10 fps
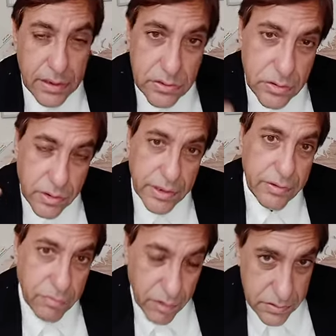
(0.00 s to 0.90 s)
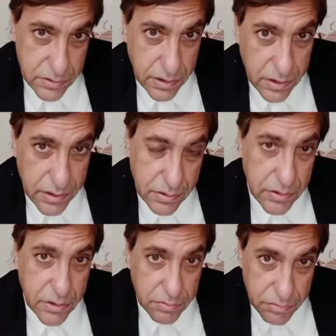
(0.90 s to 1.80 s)
So he was a
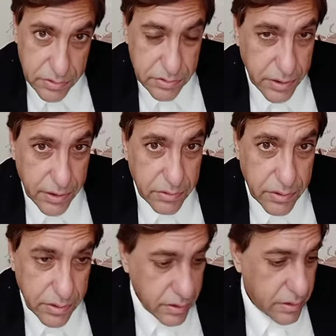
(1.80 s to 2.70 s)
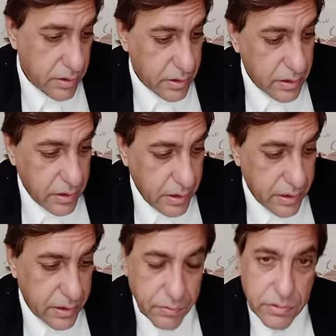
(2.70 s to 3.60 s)
persecutor
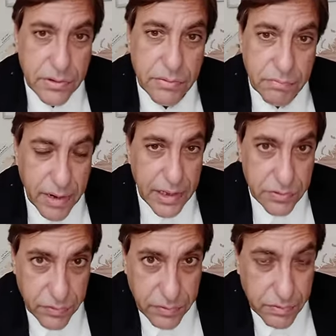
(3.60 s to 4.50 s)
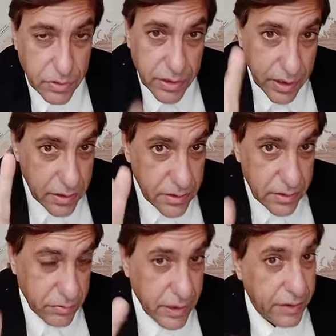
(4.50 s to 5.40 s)
and he was a blasphemer. Okay,
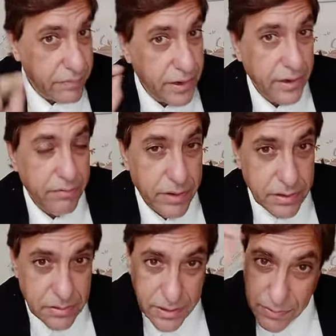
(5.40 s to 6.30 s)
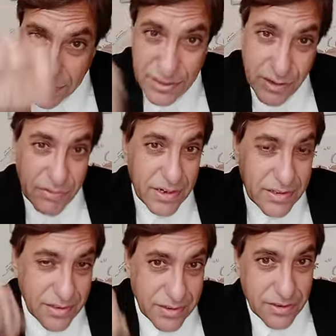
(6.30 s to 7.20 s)
we have that evidence. Keep these
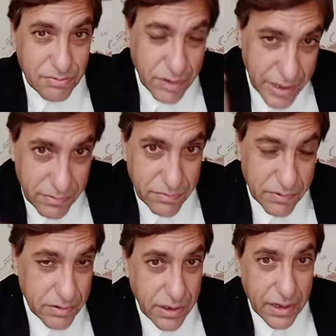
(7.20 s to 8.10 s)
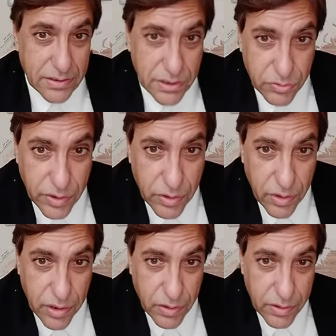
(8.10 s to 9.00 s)
evidences in mind, guys, as we go
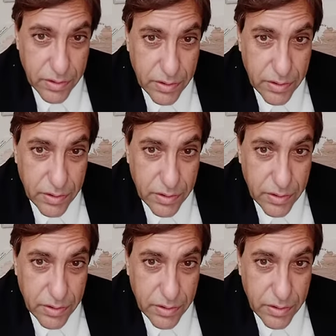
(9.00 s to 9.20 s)
along.